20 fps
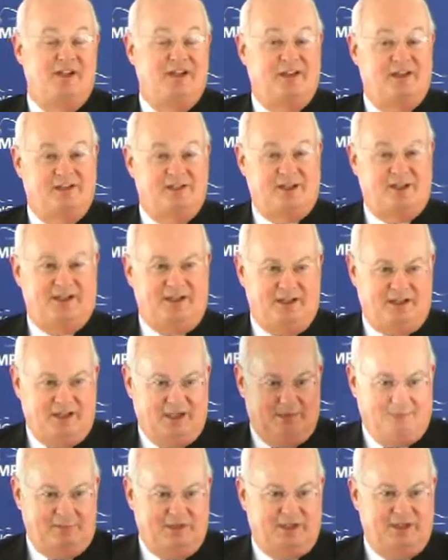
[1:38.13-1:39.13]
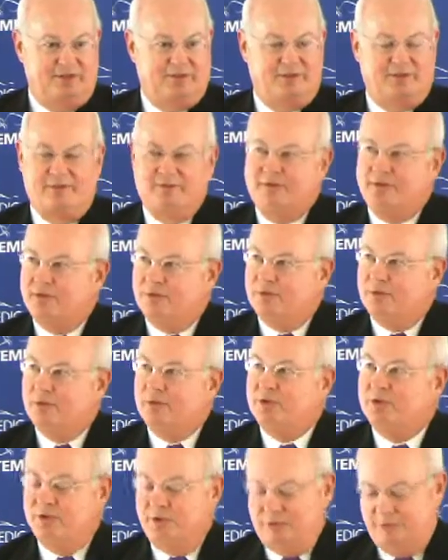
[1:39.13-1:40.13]
Kentucky companies
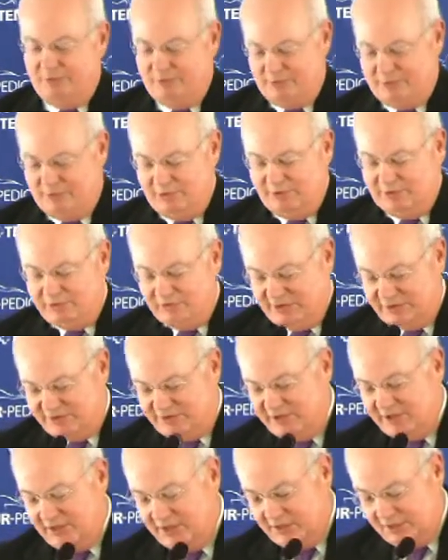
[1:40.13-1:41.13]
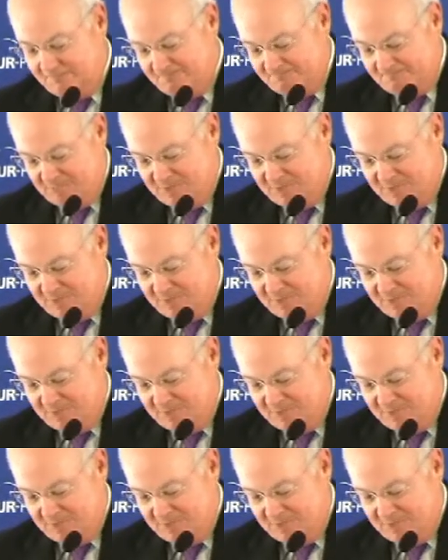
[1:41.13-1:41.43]
to succeed.